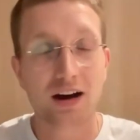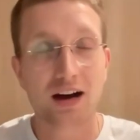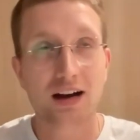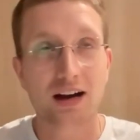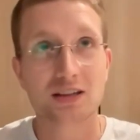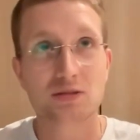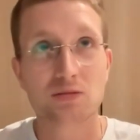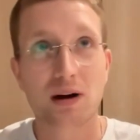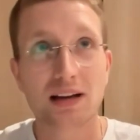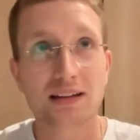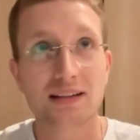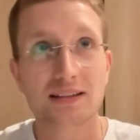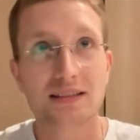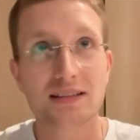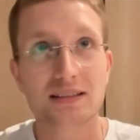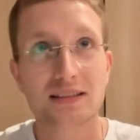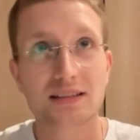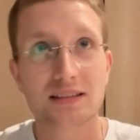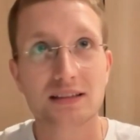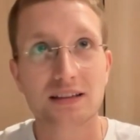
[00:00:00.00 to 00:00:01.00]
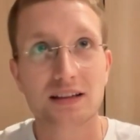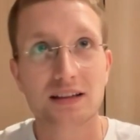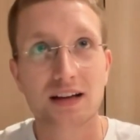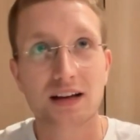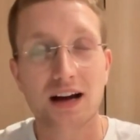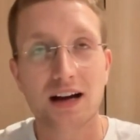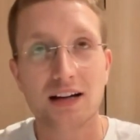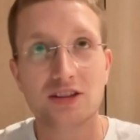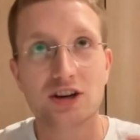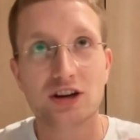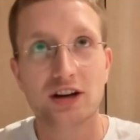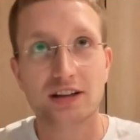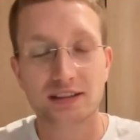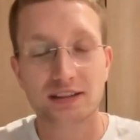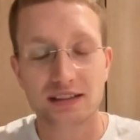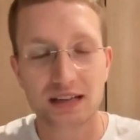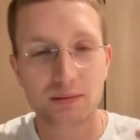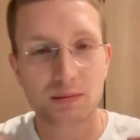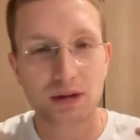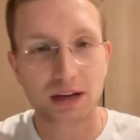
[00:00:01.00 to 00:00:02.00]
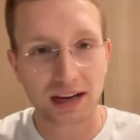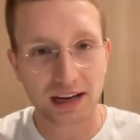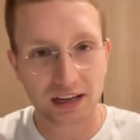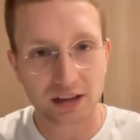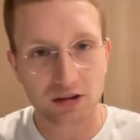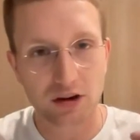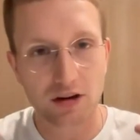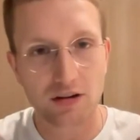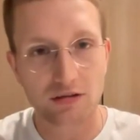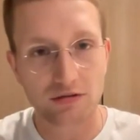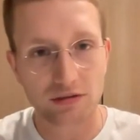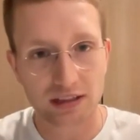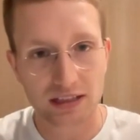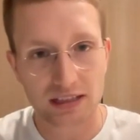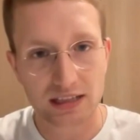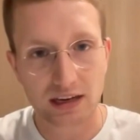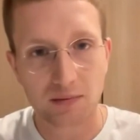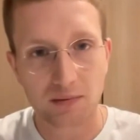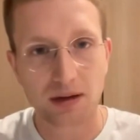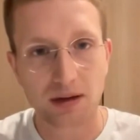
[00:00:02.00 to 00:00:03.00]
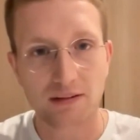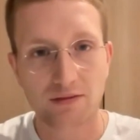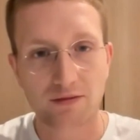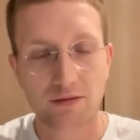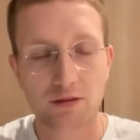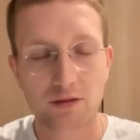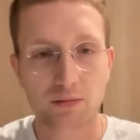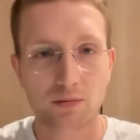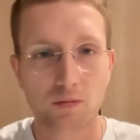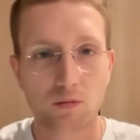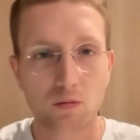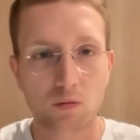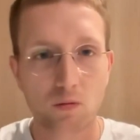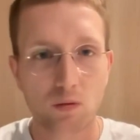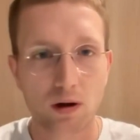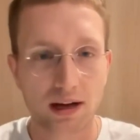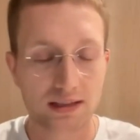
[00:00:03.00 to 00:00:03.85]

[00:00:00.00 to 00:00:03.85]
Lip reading: as well as trying to stimulate and grow the resale platform,